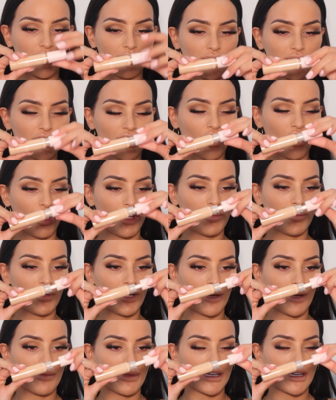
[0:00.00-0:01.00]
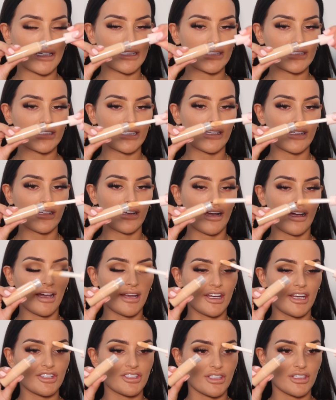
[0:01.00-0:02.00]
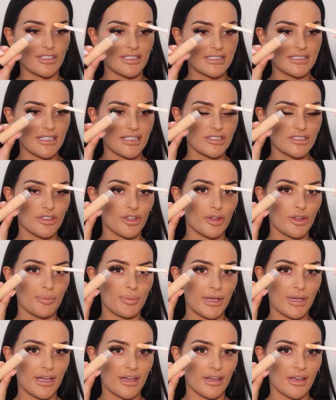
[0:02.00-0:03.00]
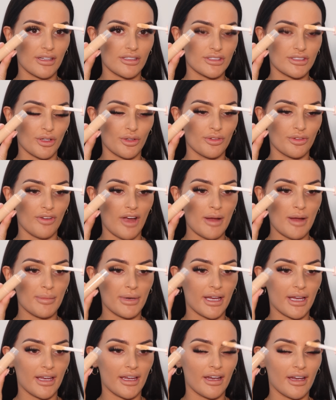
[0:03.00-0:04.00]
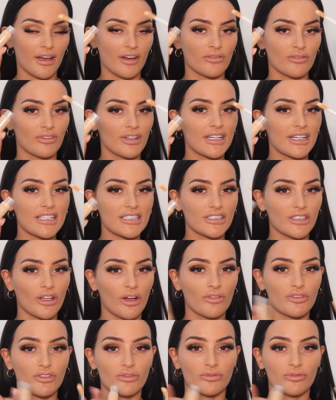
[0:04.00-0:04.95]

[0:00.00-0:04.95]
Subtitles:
I'm just going to open up the concealer, and as you can see, it's got the big doe foot applicator, really soft,